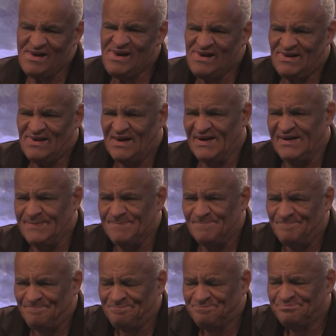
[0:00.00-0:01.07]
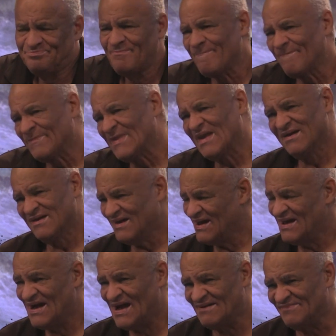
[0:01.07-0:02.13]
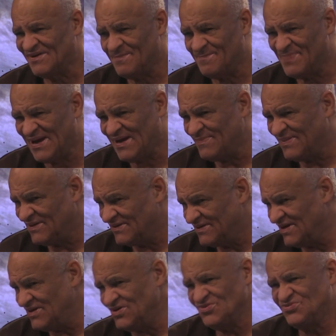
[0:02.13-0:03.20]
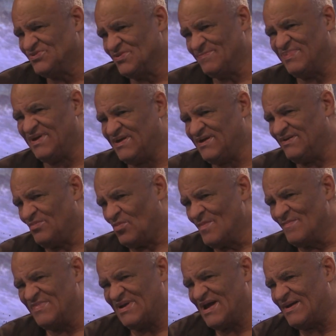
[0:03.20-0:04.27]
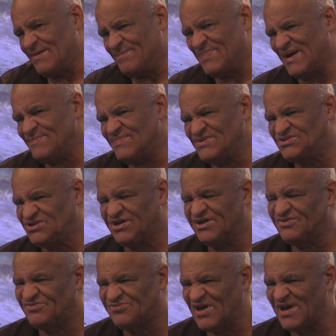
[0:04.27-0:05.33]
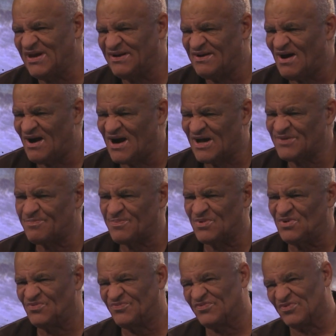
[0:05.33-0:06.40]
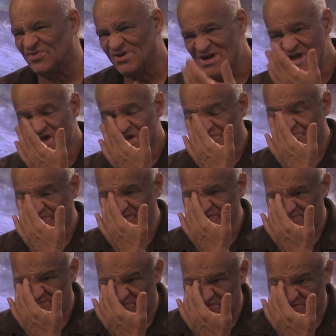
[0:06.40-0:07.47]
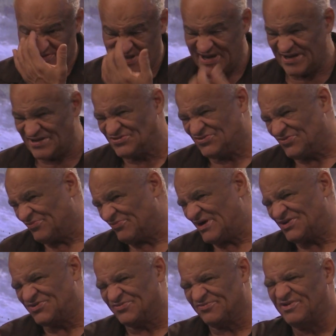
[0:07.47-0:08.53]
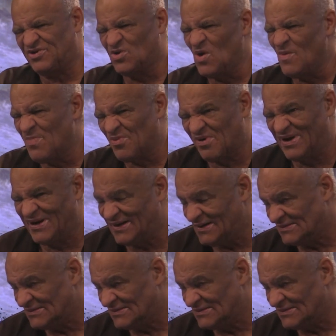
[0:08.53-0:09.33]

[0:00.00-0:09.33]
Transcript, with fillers: Hey, having a baby. It used to be a woman had a baby, she could stay in the hospital for three to four days to rest to recuperate.